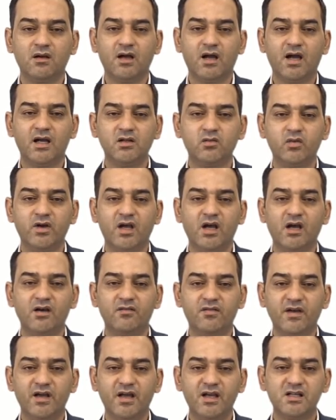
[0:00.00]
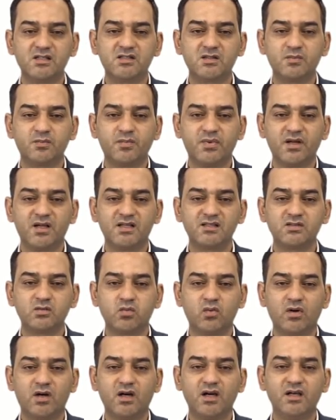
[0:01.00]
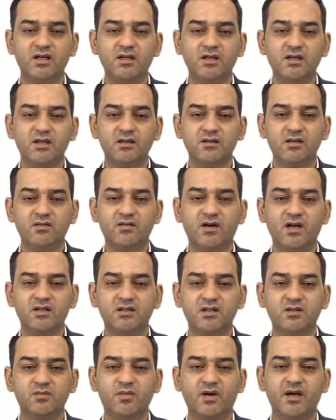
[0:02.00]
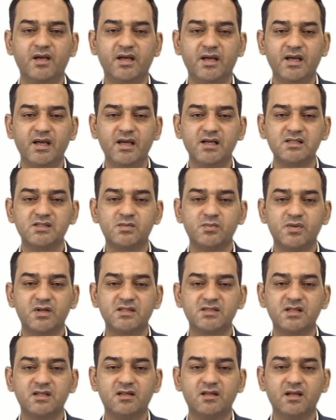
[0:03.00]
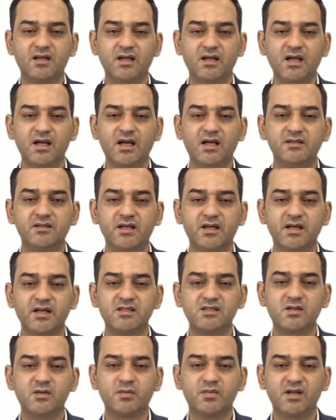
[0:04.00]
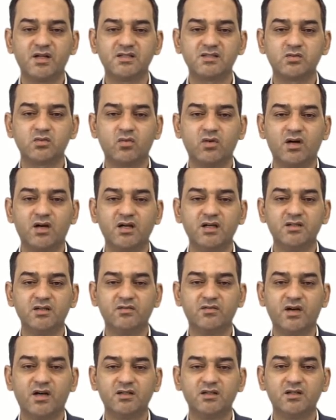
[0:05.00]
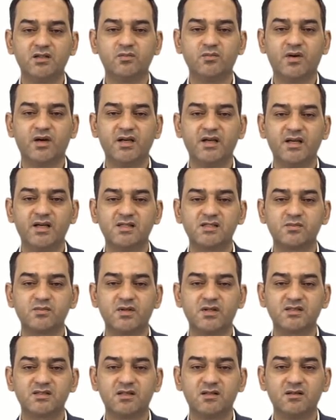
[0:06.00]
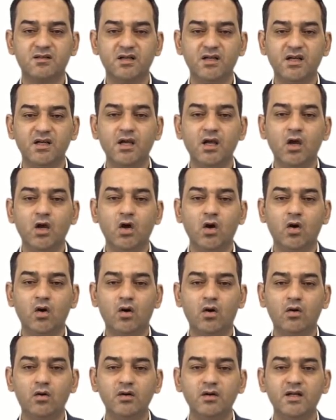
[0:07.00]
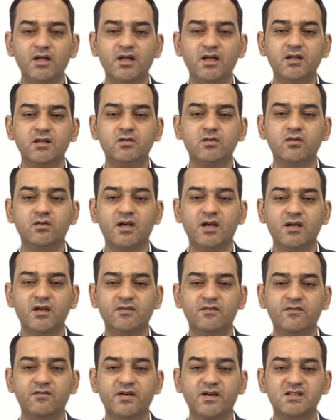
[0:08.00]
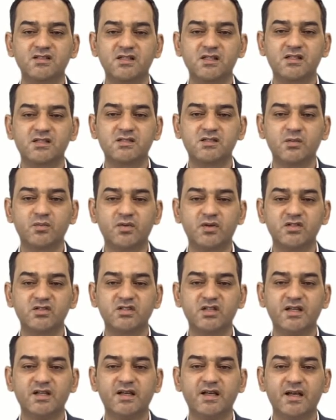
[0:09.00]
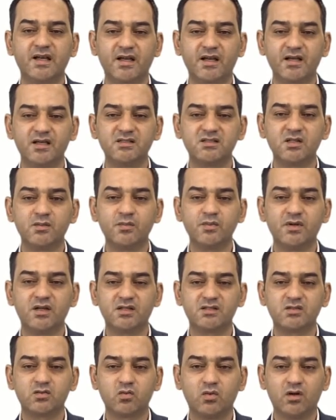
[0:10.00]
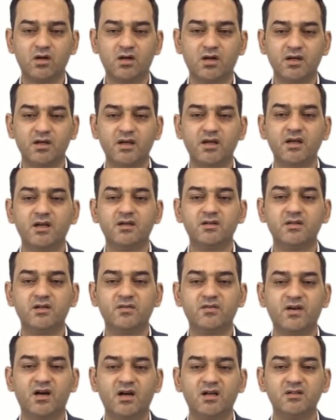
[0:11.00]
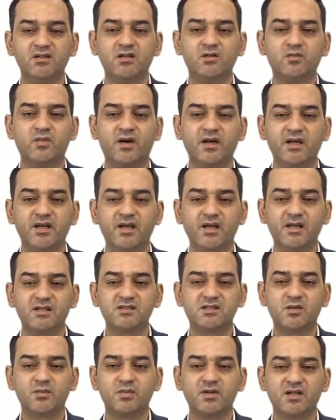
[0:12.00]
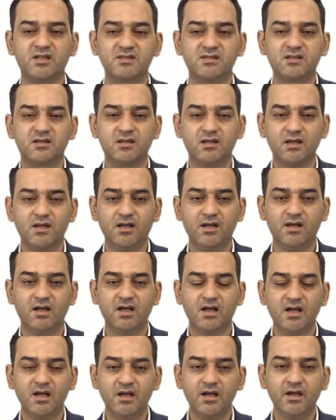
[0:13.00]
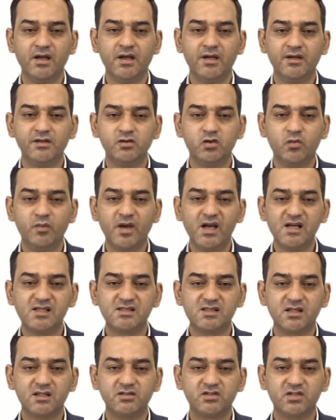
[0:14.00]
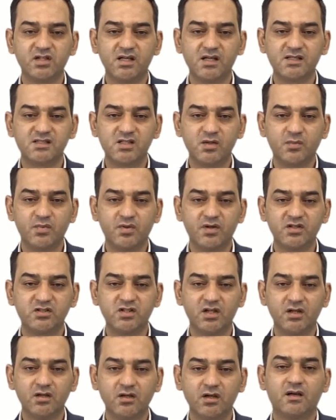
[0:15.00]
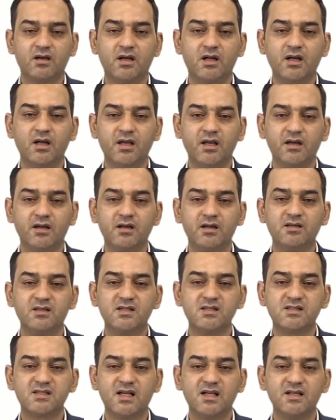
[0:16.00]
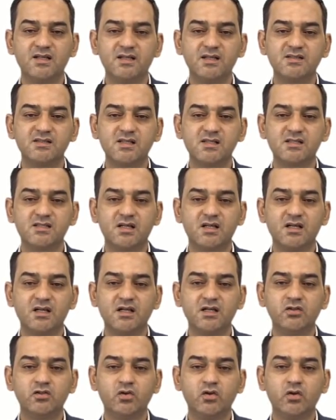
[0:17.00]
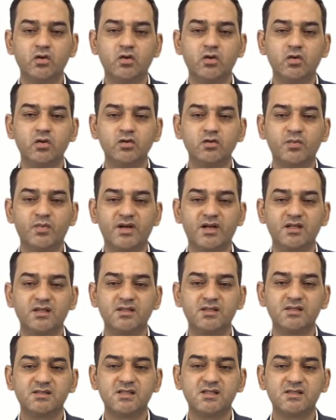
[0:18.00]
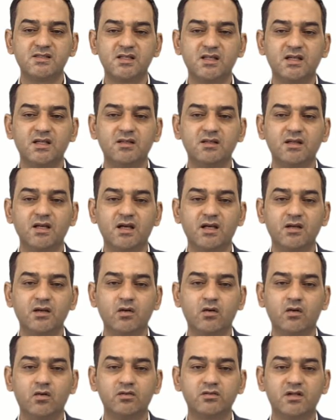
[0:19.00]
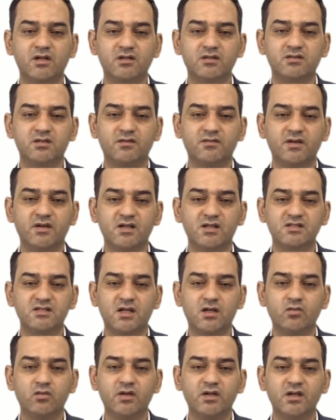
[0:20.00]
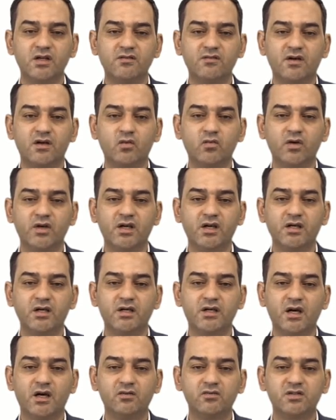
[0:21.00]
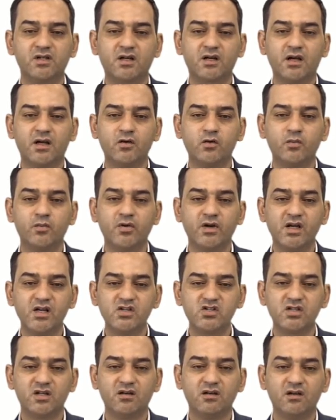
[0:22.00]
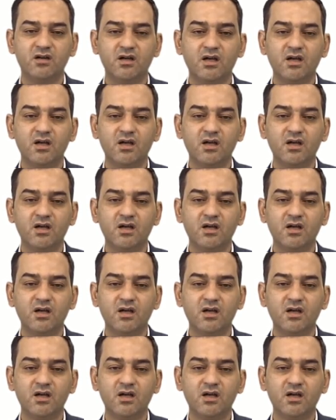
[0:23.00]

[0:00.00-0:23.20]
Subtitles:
And we have x plus y divided by x plus 3 and x plus y divided by x plus 3 all lead to the INFIX expression x plus y divided by x plus 3. To make such expression clear, it is unnecessary to include parentheses in the in-order traversal whenever we encounter an operation.